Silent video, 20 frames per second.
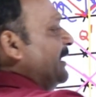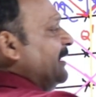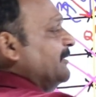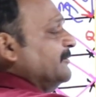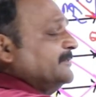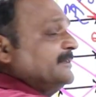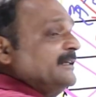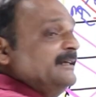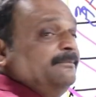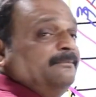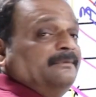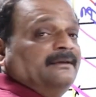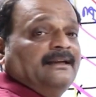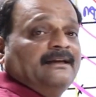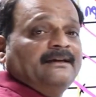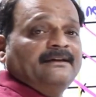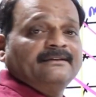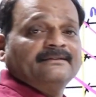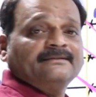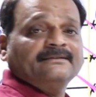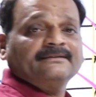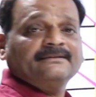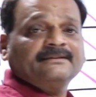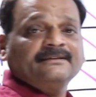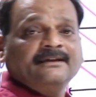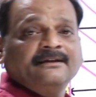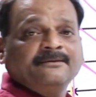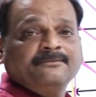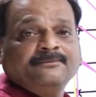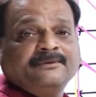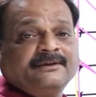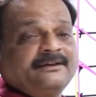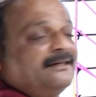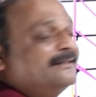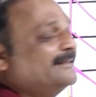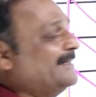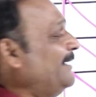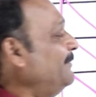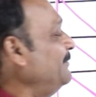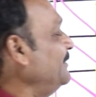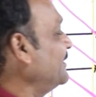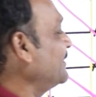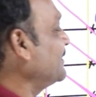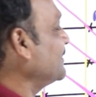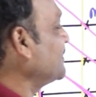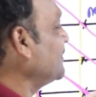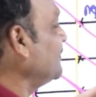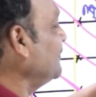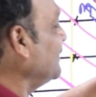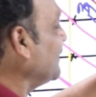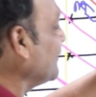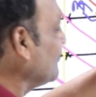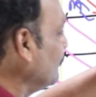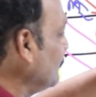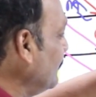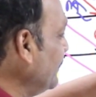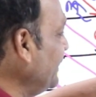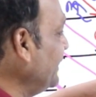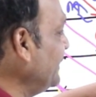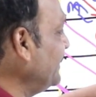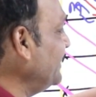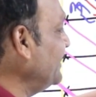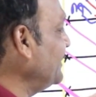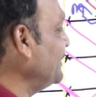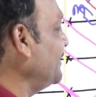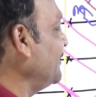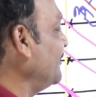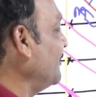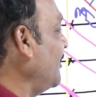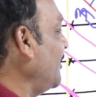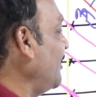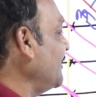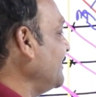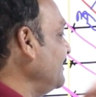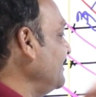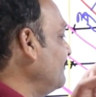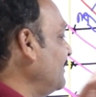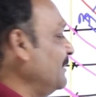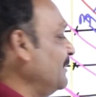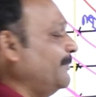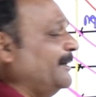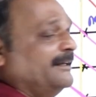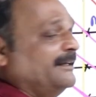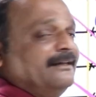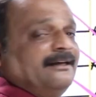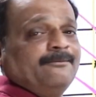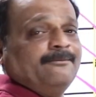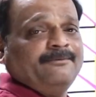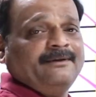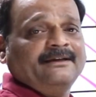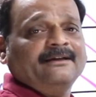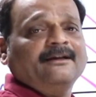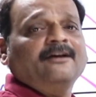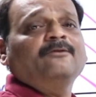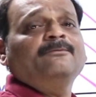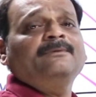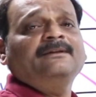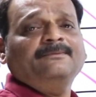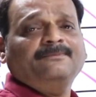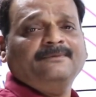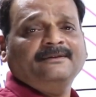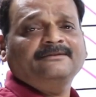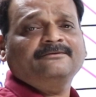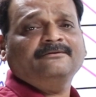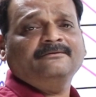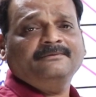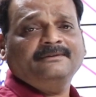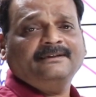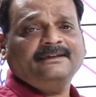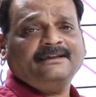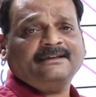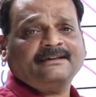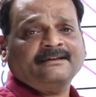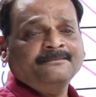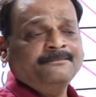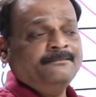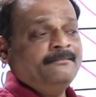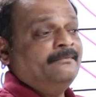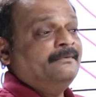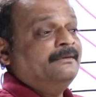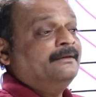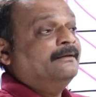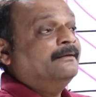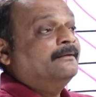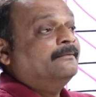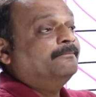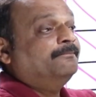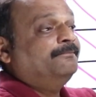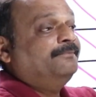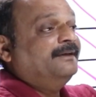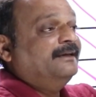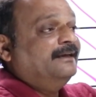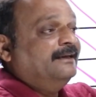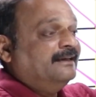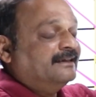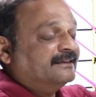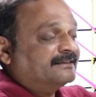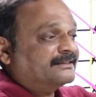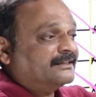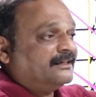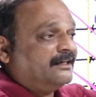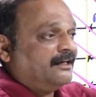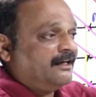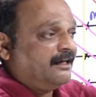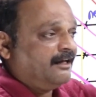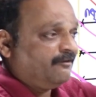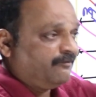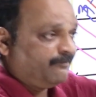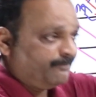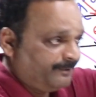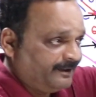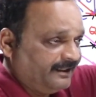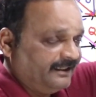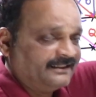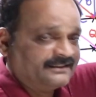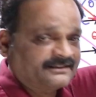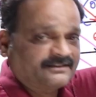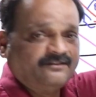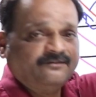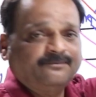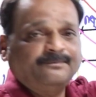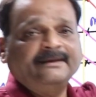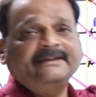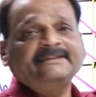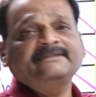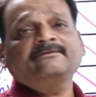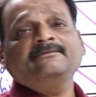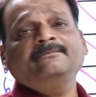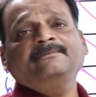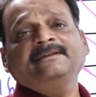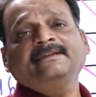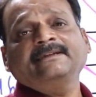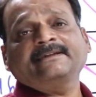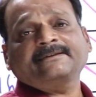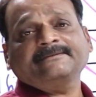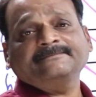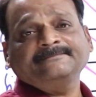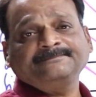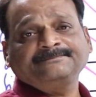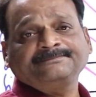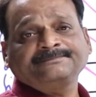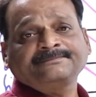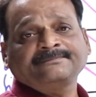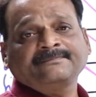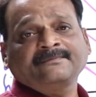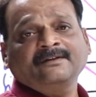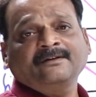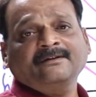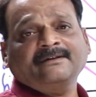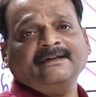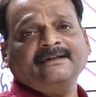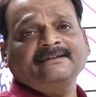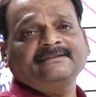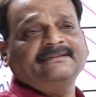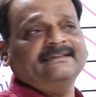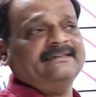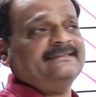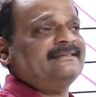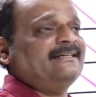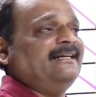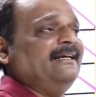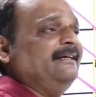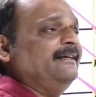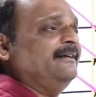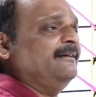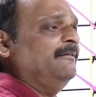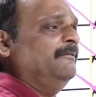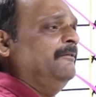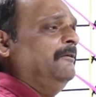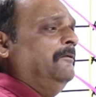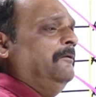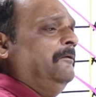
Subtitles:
have same Miller indices. Because I am interested in that orientation, not in one particular plane. How many planes will be there? Billions of planes will be there. Okay, just like